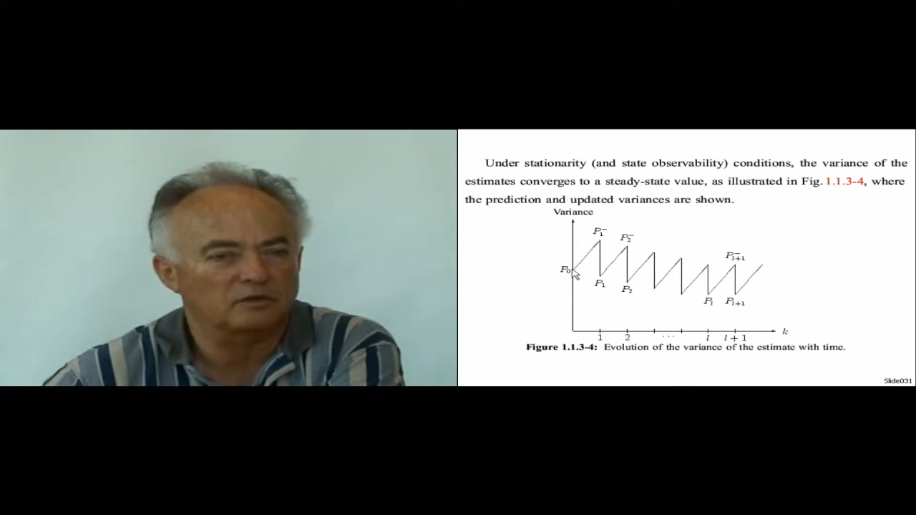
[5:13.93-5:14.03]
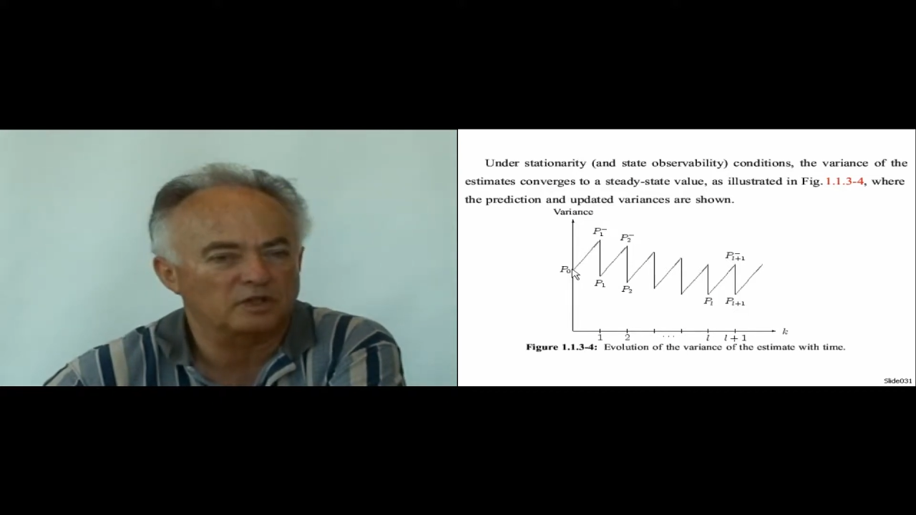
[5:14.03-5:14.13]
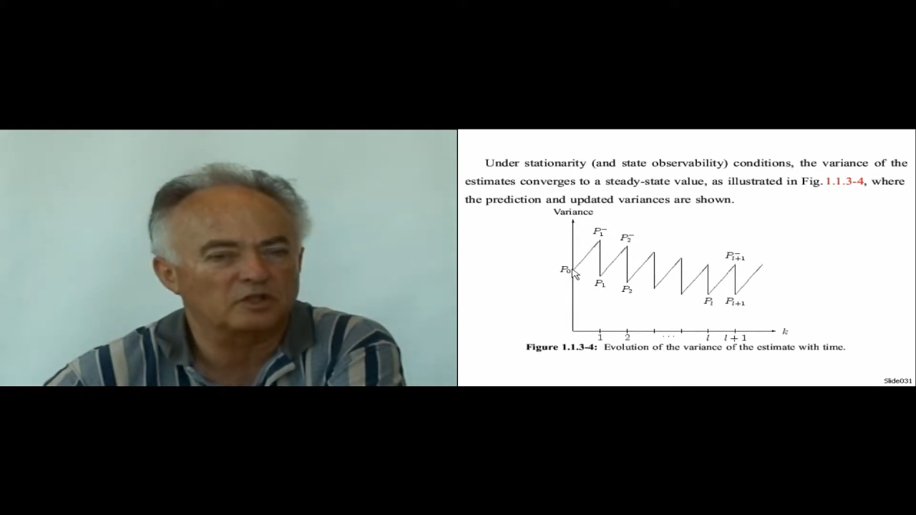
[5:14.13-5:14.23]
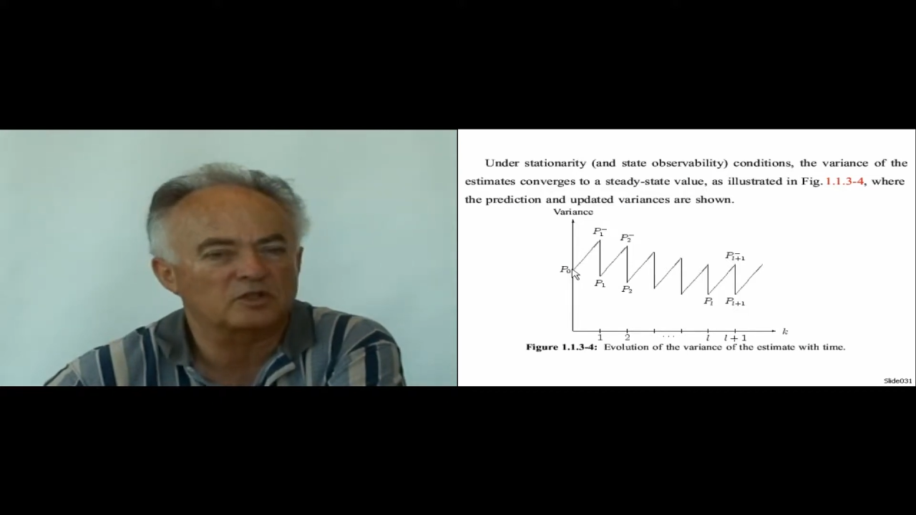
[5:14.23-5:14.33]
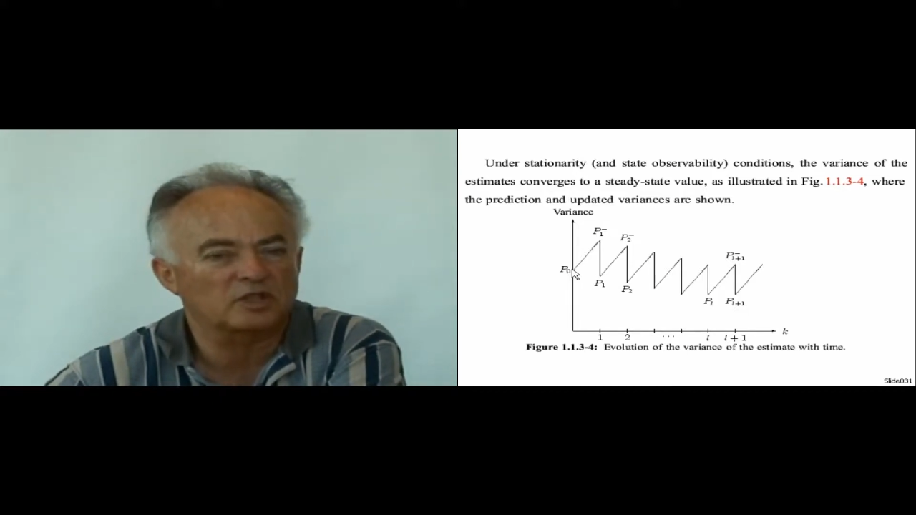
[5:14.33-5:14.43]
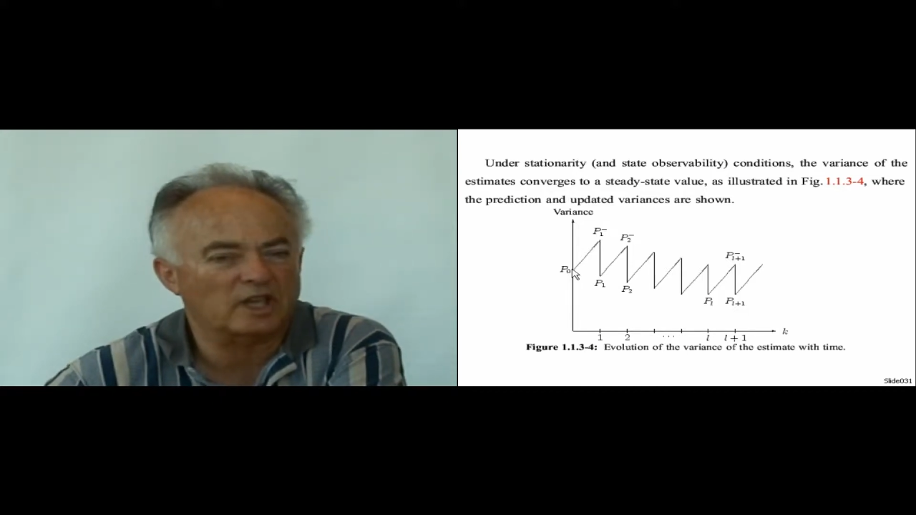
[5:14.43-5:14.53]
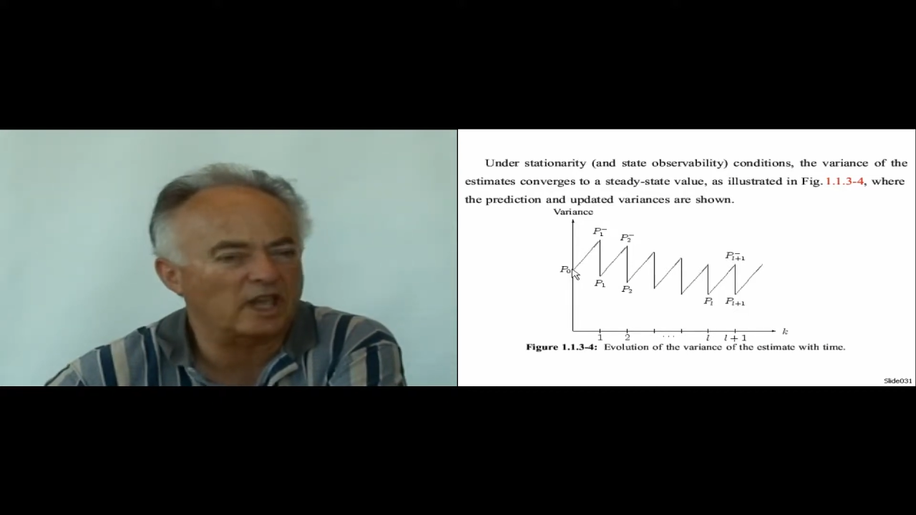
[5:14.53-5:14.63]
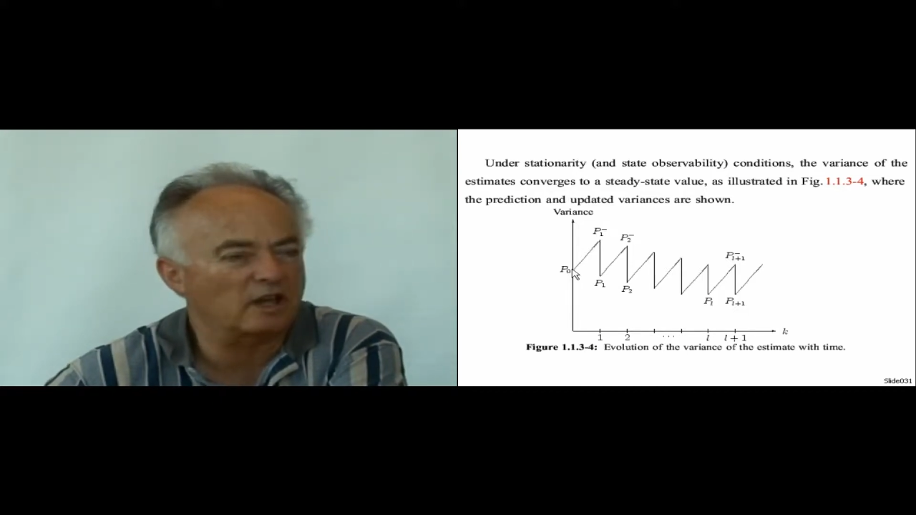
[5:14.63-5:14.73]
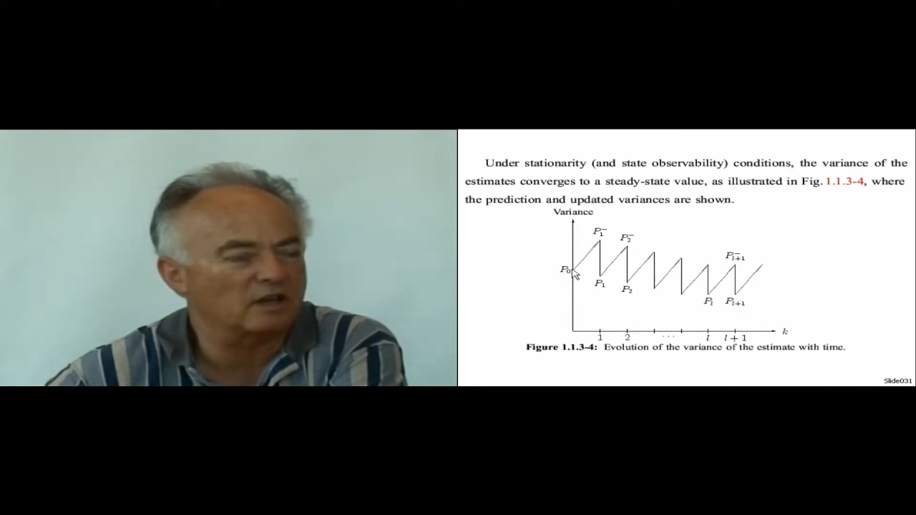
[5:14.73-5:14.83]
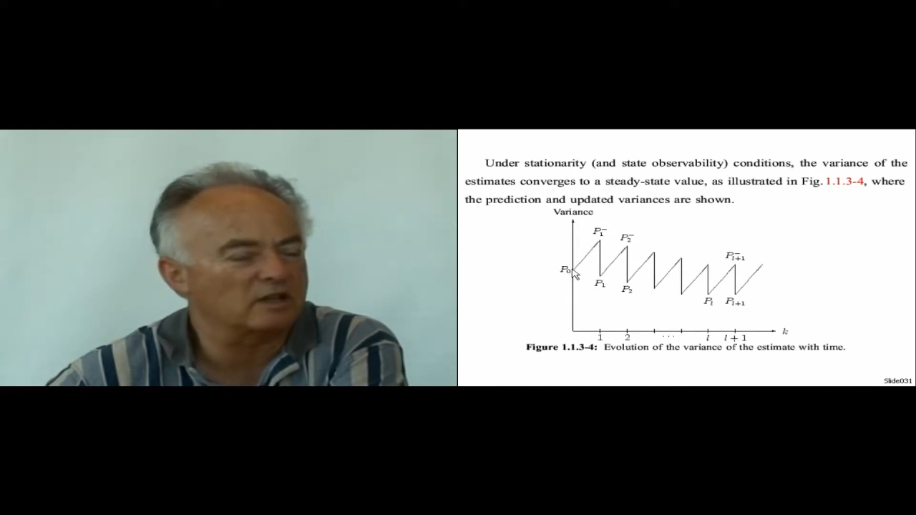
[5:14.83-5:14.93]
in a
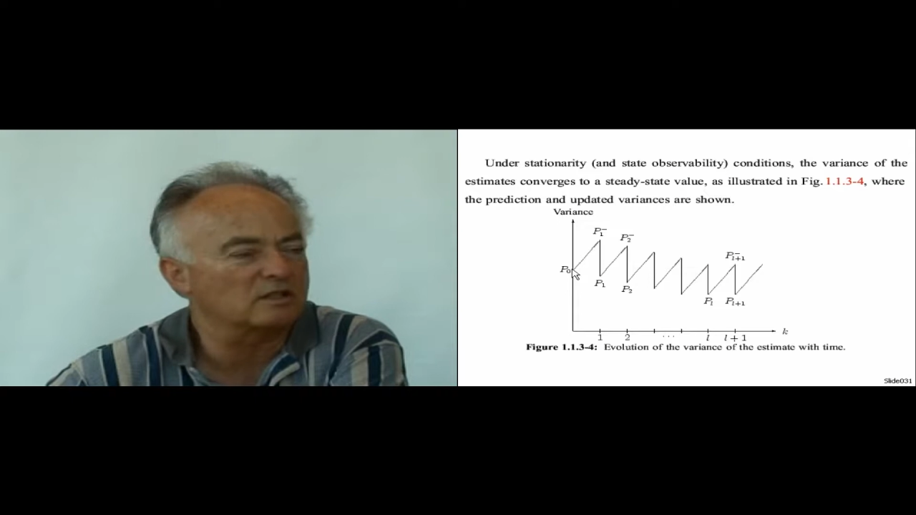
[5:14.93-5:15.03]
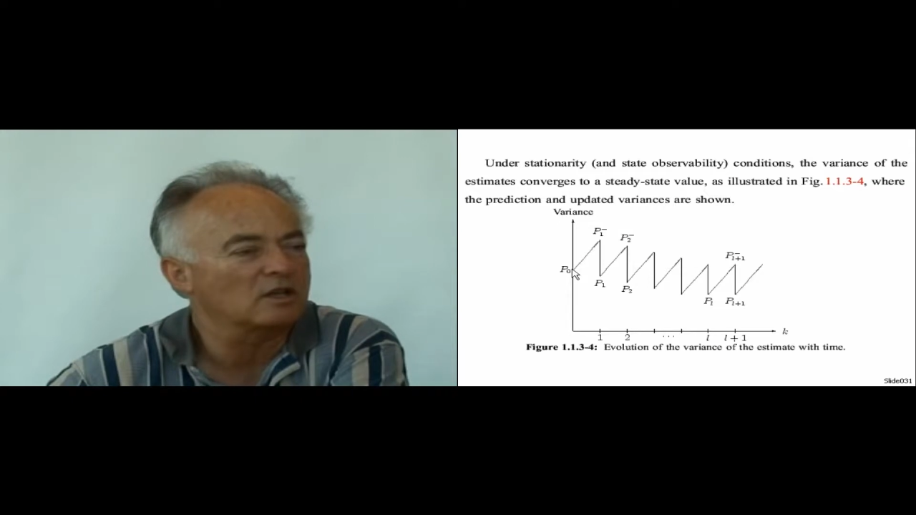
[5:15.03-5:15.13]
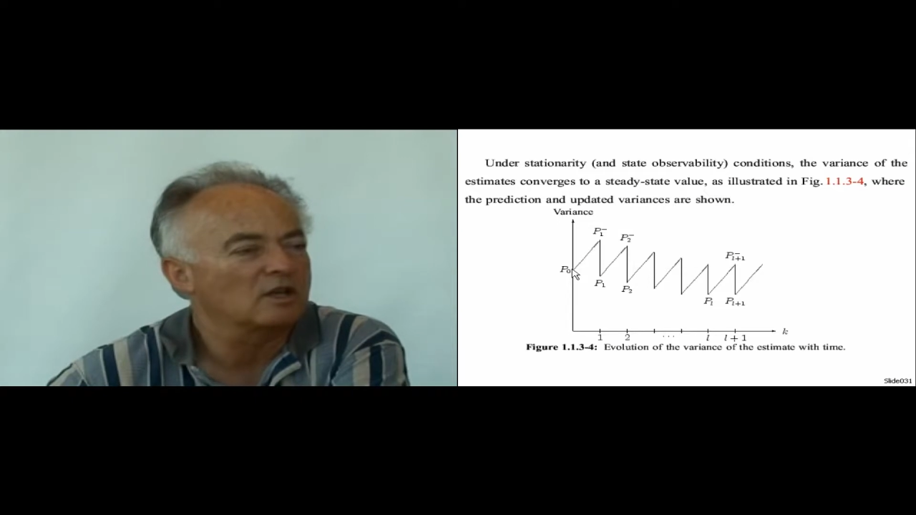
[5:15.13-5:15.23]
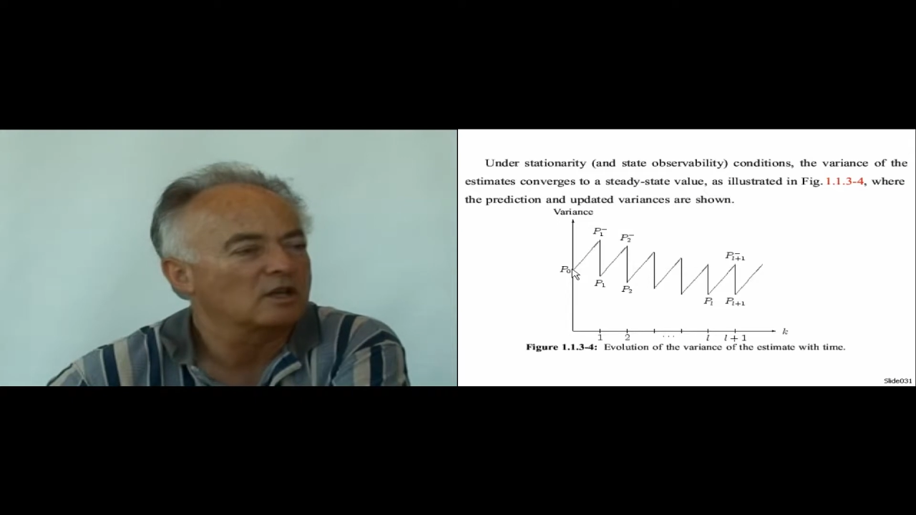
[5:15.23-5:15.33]
scalar